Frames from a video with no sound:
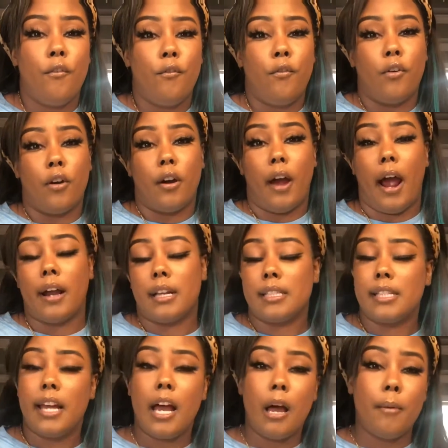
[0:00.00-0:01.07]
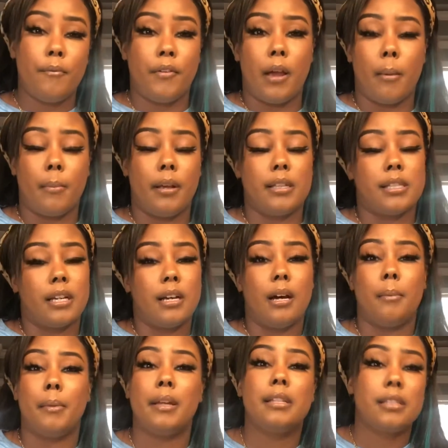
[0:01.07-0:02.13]
for out-of-town families to
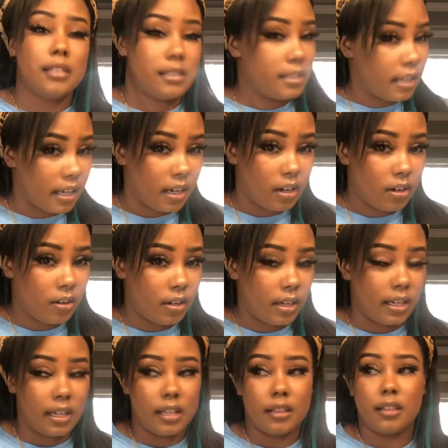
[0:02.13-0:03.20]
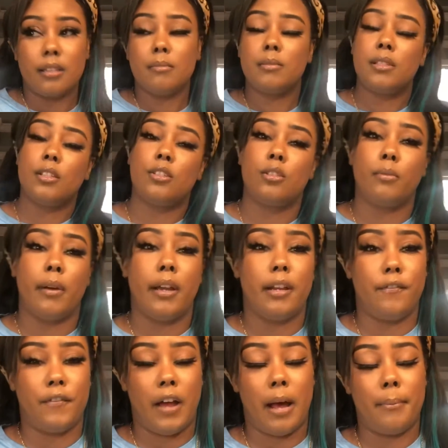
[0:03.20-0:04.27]
come into town and get them
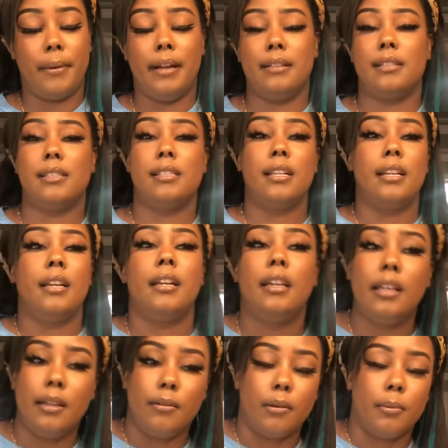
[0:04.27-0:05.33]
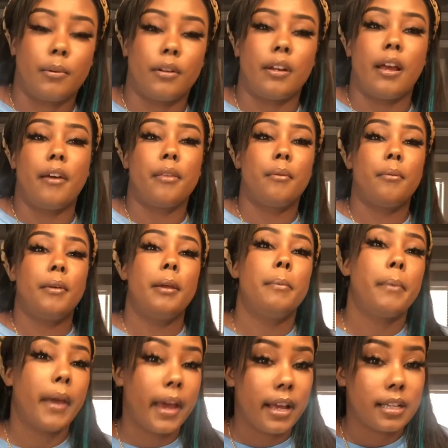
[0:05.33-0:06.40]
situated, find places to eat. We were gonna have the
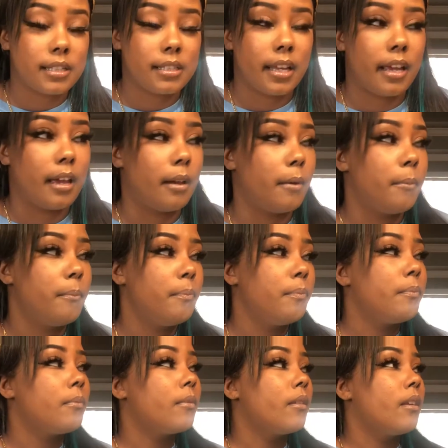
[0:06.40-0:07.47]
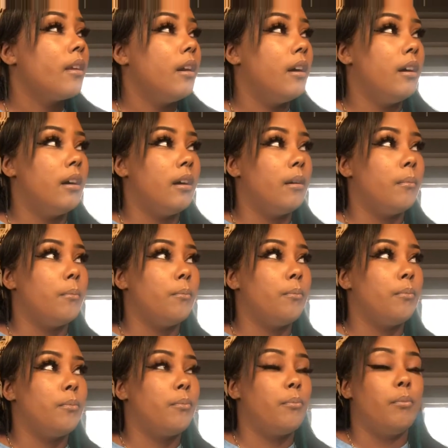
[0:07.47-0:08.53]
repast at. Um,
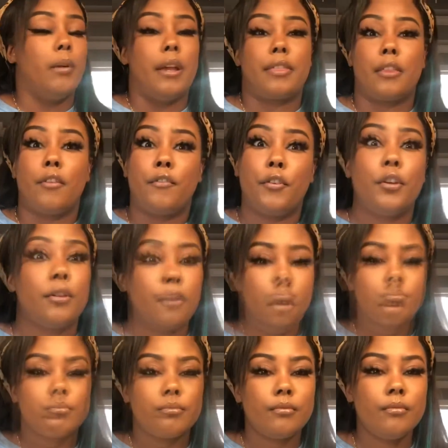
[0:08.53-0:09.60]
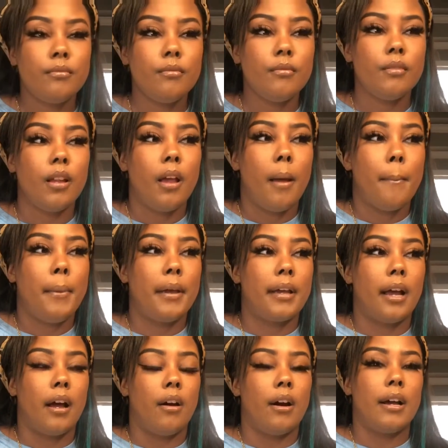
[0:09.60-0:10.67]
at the funeral, pick
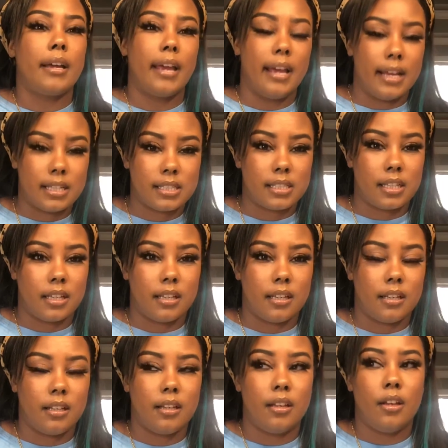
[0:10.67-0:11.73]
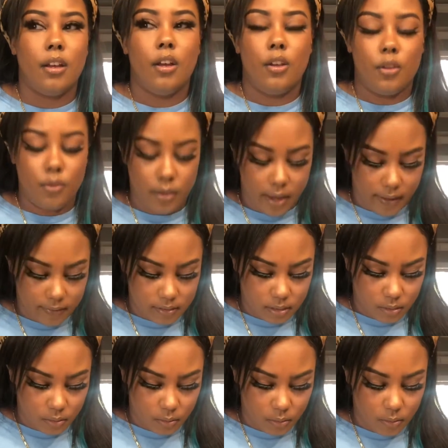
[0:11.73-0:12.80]
out a casket. You have
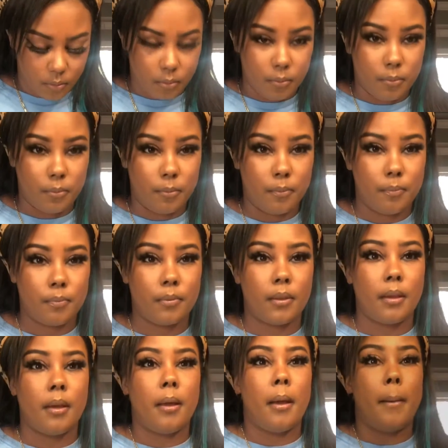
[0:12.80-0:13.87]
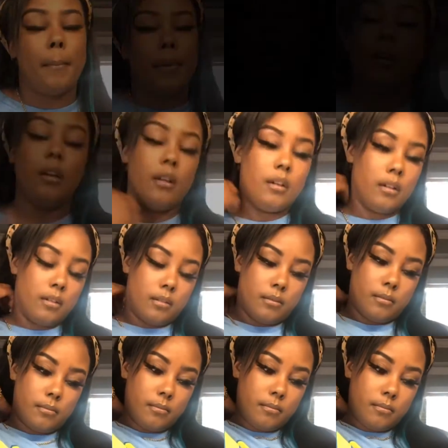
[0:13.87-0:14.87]
to pick, um,